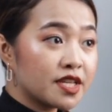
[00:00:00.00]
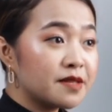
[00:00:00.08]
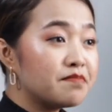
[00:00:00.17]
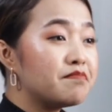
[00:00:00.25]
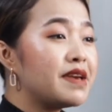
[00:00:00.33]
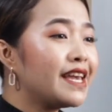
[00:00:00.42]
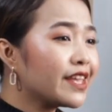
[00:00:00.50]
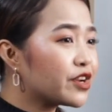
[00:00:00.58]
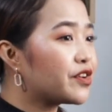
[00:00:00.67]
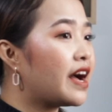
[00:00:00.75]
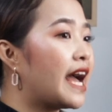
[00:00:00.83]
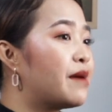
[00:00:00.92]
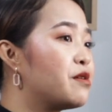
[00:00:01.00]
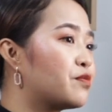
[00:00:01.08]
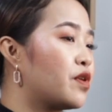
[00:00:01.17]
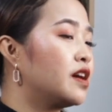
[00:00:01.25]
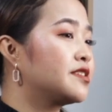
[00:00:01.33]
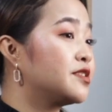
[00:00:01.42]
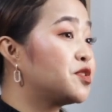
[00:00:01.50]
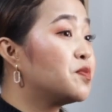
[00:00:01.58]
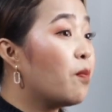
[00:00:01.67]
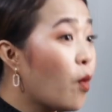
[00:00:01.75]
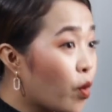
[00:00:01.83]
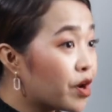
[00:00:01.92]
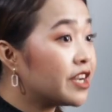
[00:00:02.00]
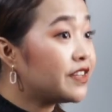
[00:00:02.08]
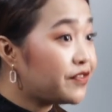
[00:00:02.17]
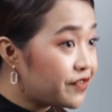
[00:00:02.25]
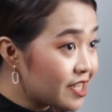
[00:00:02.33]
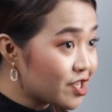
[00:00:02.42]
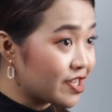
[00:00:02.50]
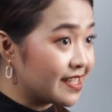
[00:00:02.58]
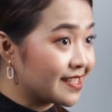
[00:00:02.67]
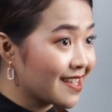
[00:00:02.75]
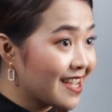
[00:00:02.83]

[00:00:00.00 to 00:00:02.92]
can make your hiring process more efficient.